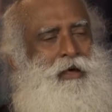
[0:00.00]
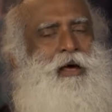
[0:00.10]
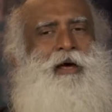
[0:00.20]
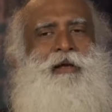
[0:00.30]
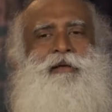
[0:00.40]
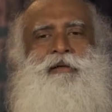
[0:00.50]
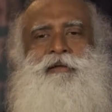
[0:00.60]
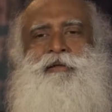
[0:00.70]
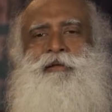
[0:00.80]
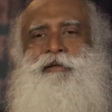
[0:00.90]

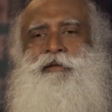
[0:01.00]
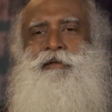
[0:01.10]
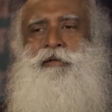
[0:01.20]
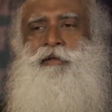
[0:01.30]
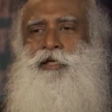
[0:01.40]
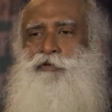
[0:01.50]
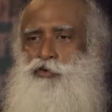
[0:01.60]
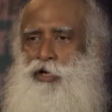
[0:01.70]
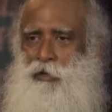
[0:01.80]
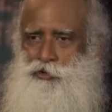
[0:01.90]
And if
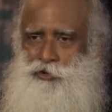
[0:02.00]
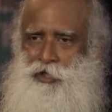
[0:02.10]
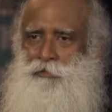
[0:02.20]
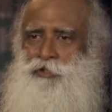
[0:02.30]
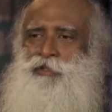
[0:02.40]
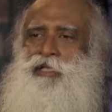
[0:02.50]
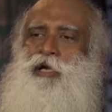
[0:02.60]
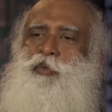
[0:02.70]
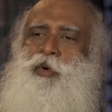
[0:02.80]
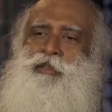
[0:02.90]
you come to terms with
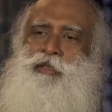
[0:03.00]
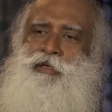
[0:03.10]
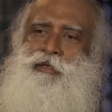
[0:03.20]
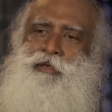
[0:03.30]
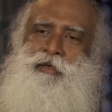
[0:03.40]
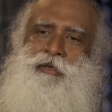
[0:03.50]
that one thing,